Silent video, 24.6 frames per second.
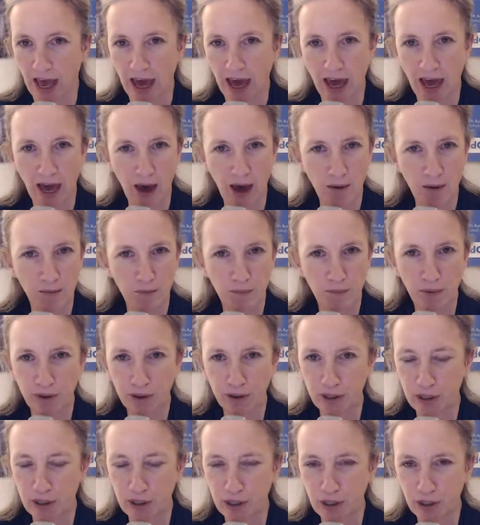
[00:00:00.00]

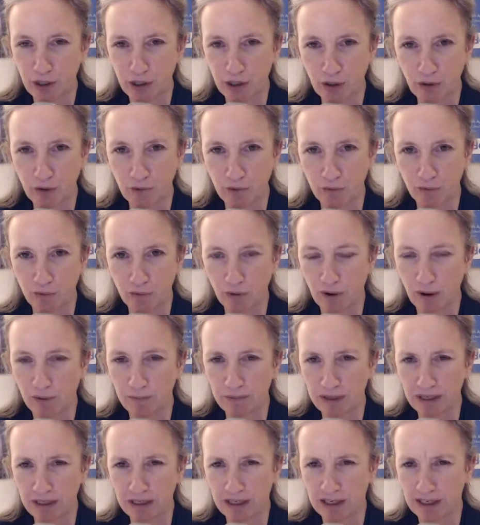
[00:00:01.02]
But, I
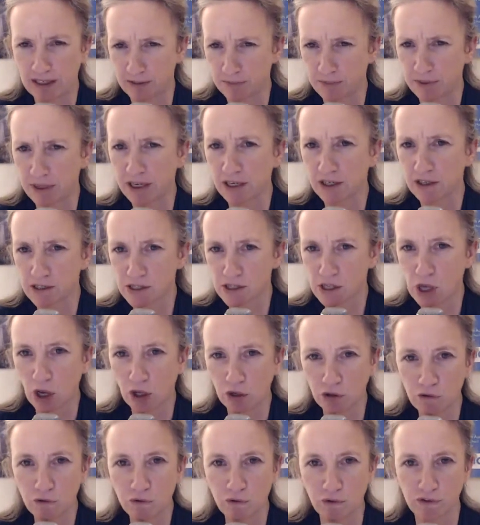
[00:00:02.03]
mean, it appears
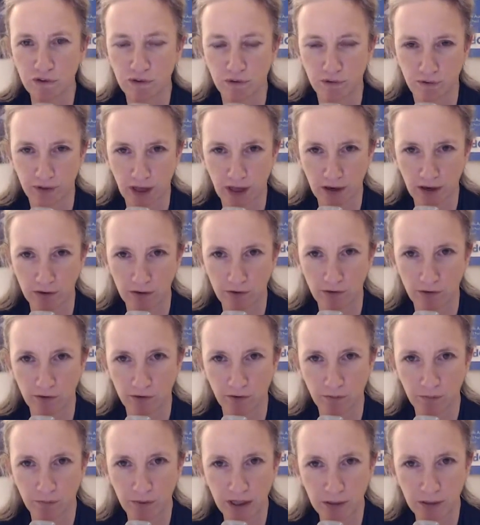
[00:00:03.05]
hundreds of
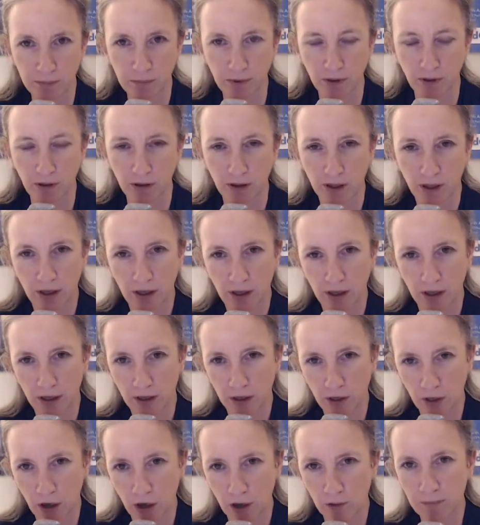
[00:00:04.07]
thousands of people
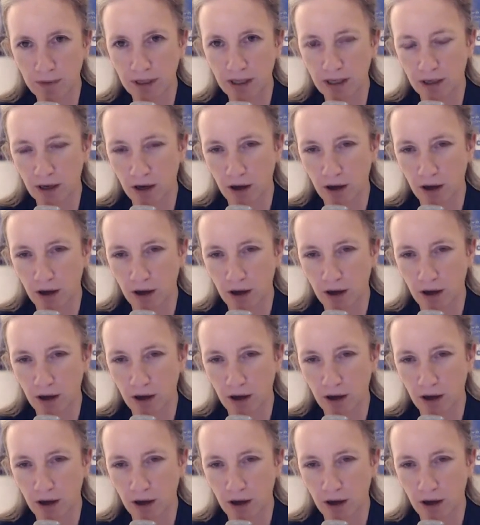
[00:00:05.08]
coming